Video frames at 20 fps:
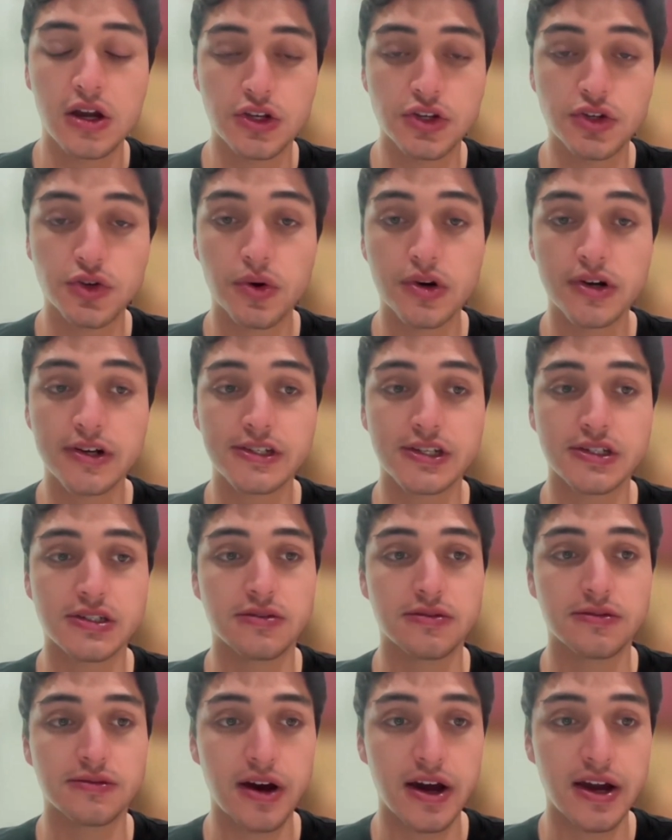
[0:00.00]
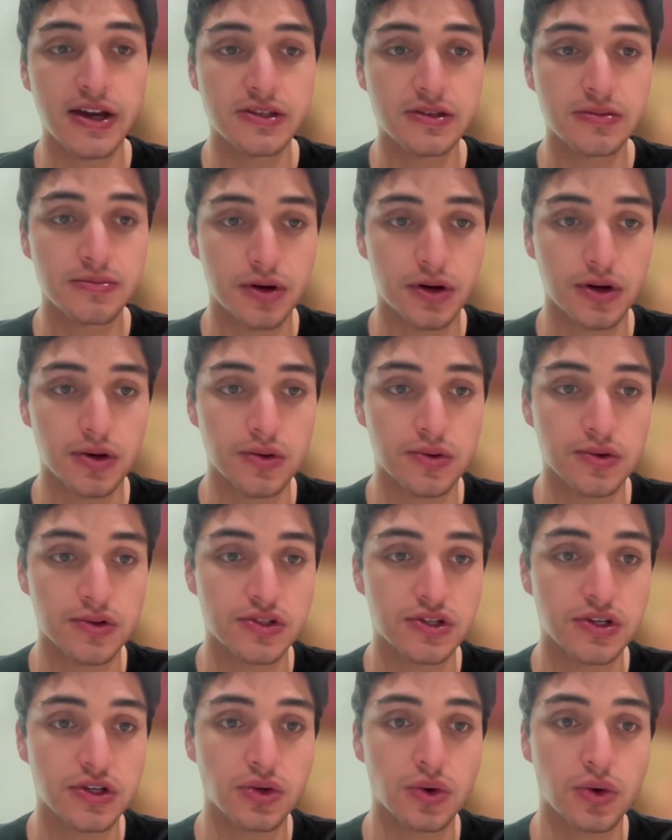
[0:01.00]
nor excessive fines
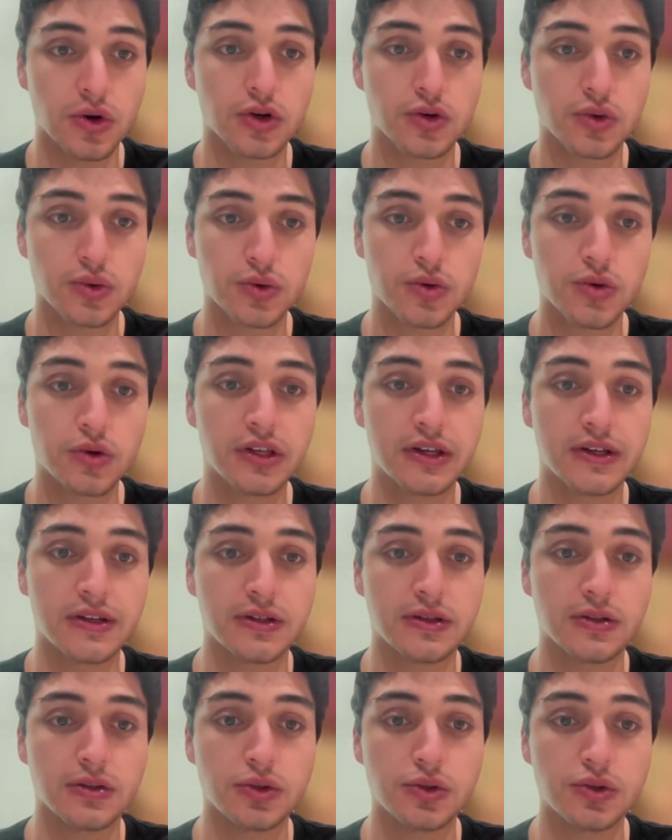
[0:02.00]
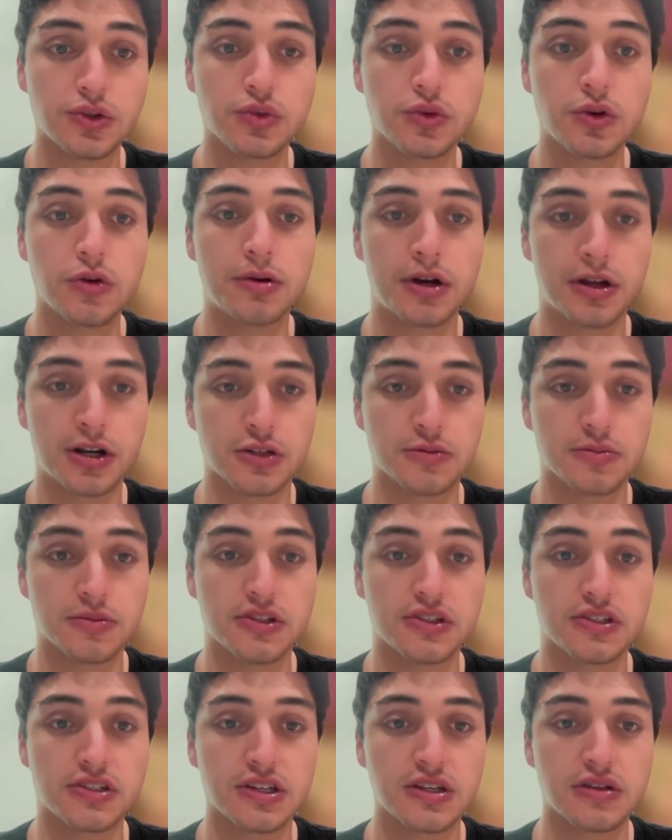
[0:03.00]
imposed, nor cruel and unusual
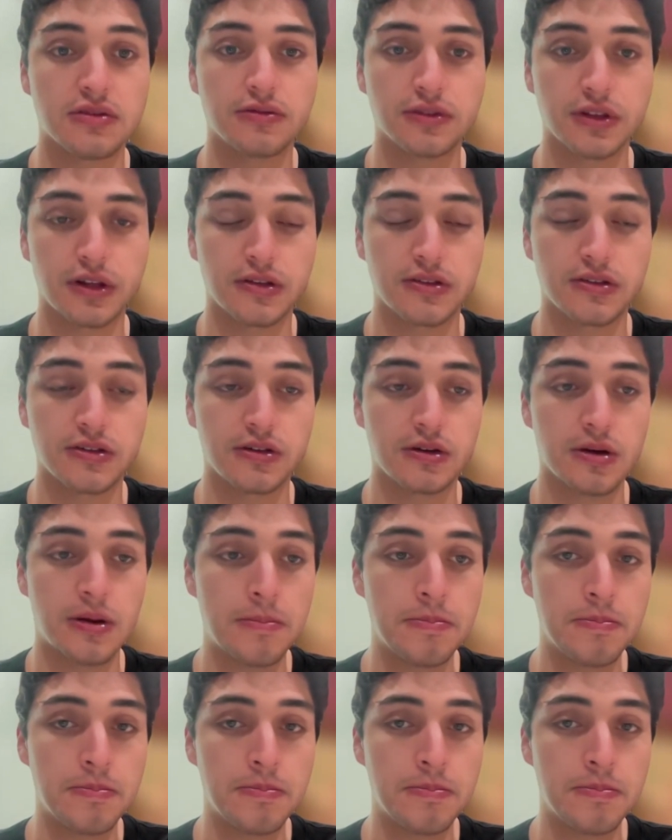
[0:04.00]
punishments inflicted.